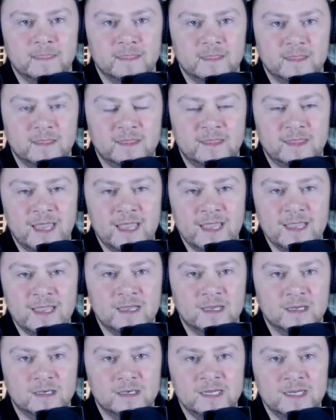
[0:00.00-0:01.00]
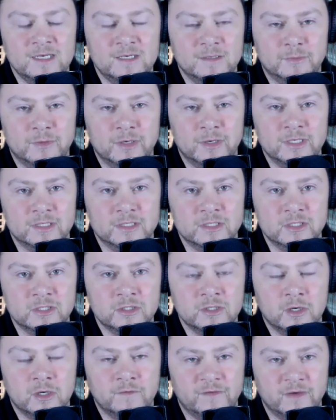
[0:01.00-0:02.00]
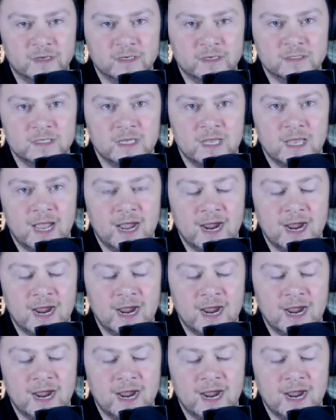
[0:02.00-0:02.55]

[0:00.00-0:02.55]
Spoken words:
they need to bring to the surface